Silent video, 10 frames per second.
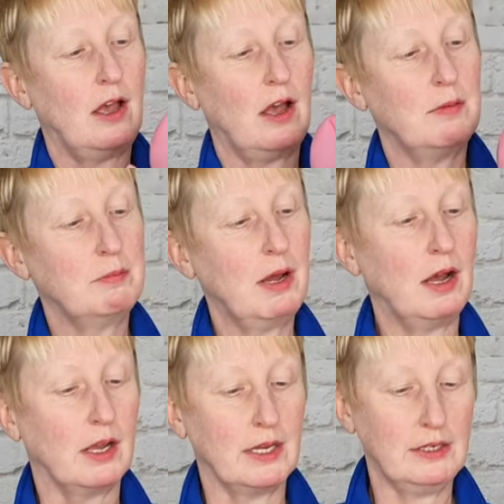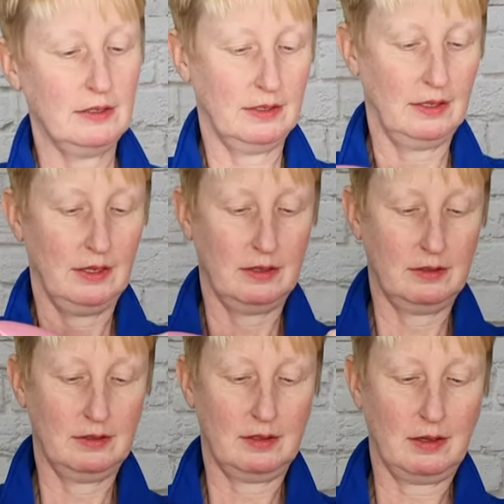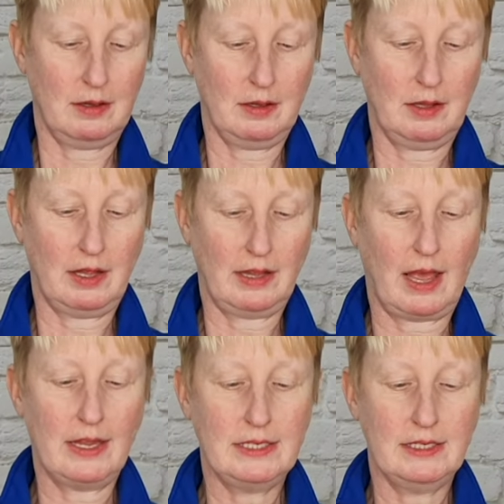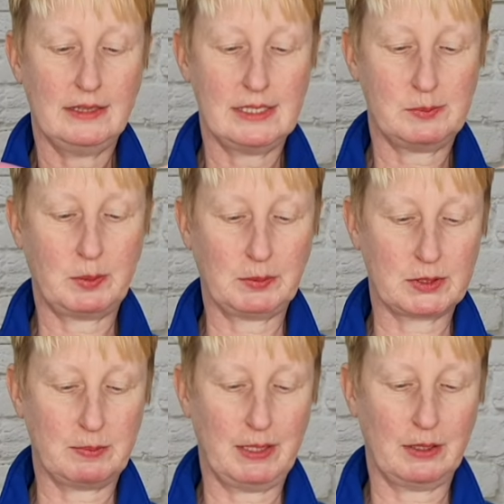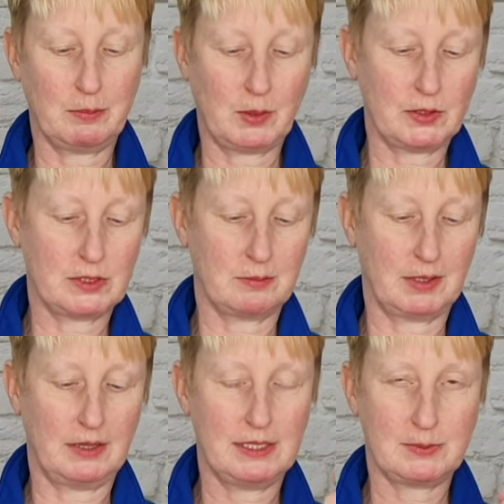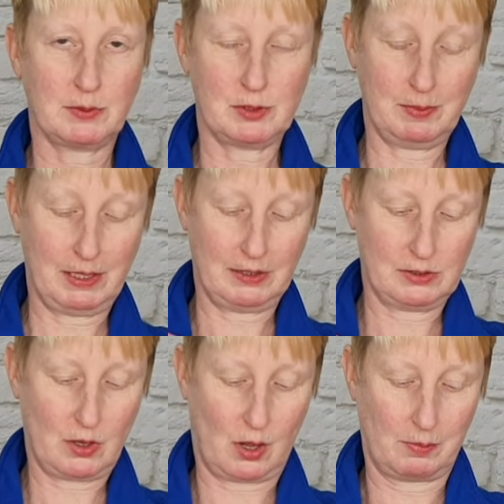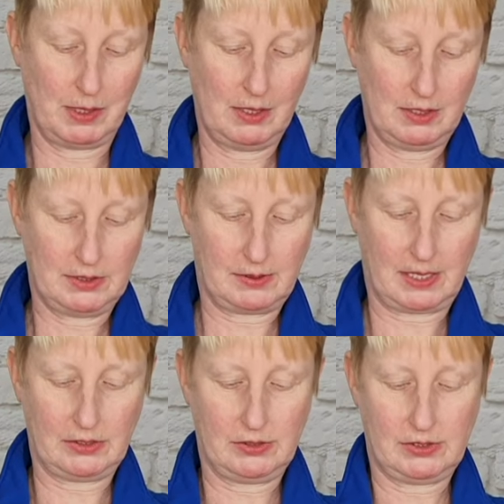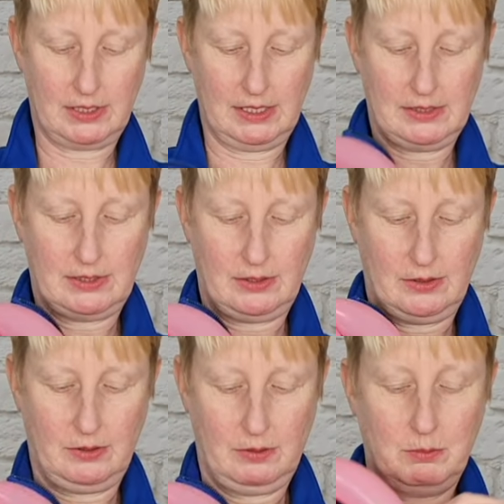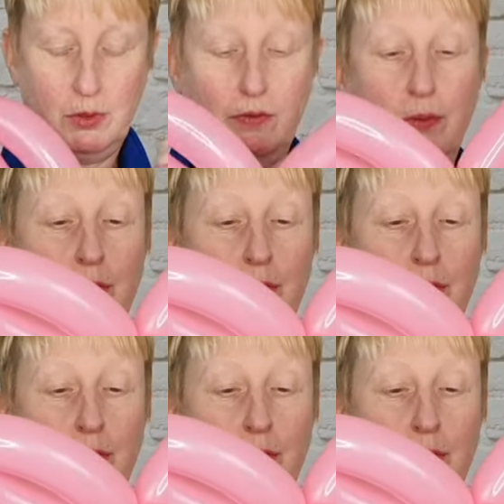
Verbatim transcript: on mine, I need this bubble to be at the bottom and this one to be at the top. So I just need to move them